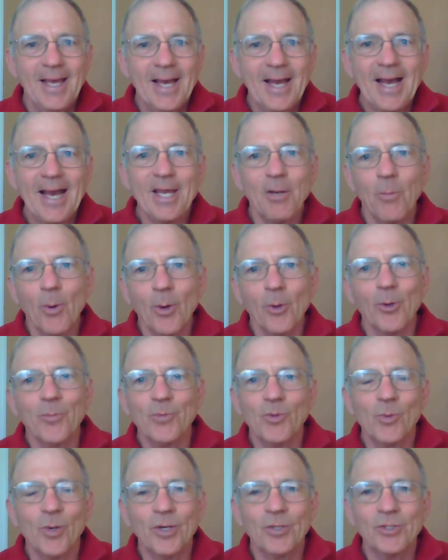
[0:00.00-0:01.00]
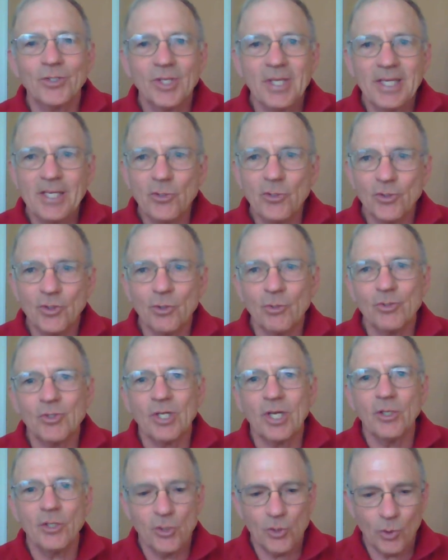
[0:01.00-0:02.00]
Hi, welcome to our Easter
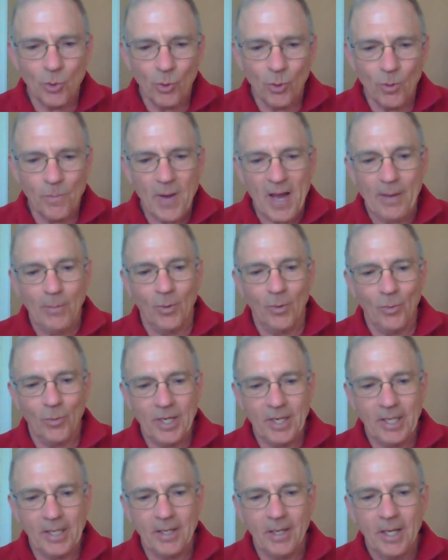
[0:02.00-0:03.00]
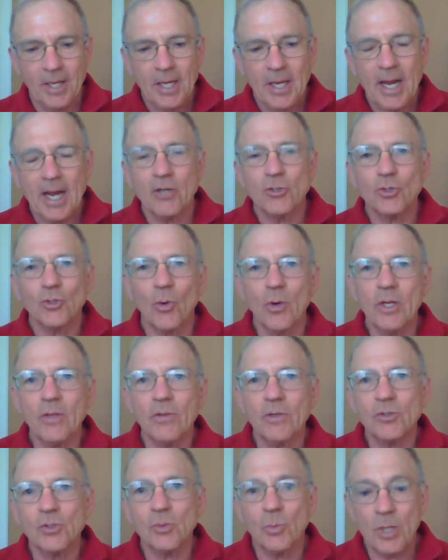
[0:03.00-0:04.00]
Sunday School Bible reading. Our story
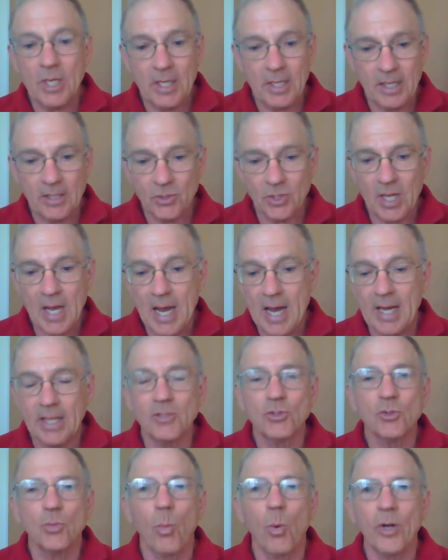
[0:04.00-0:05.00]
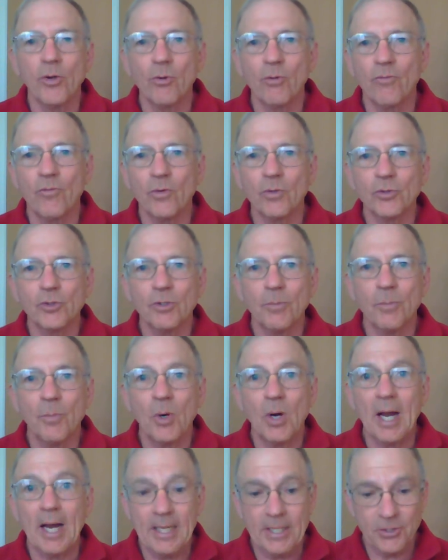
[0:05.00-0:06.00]
this week is God's wonderful
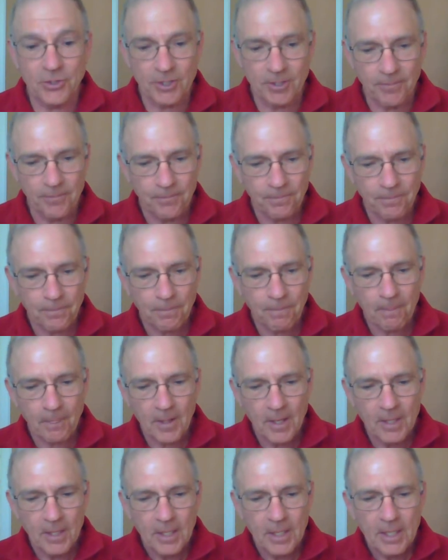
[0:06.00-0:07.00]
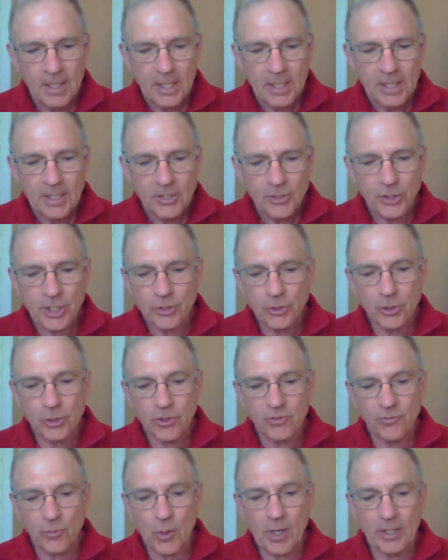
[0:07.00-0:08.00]
surprise.
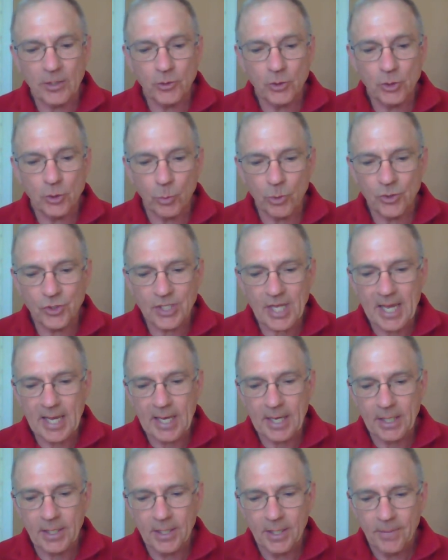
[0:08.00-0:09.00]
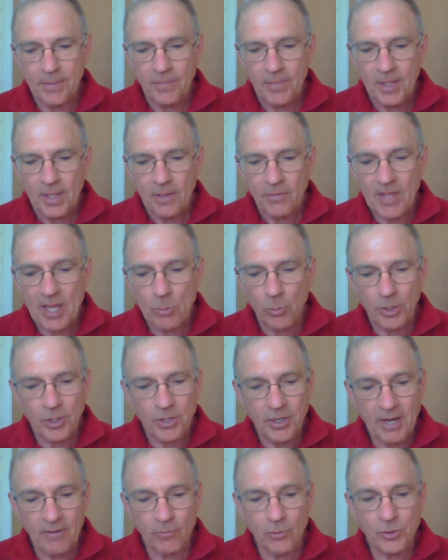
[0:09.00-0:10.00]
Jesus' friends were sad. They would
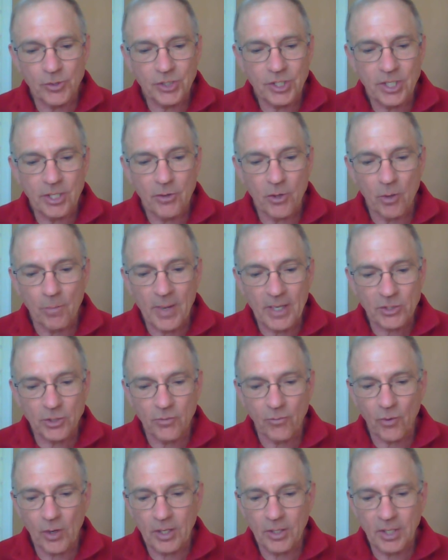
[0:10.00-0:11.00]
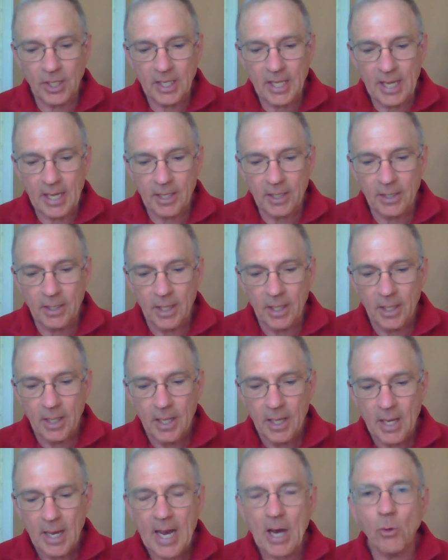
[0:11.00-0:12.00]
never see their best friend again.
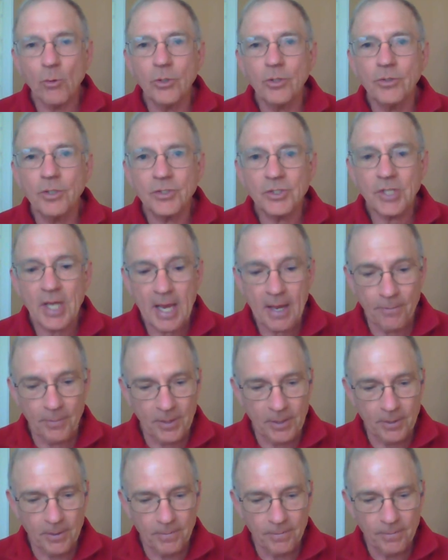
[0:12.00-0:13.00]
How could this happen?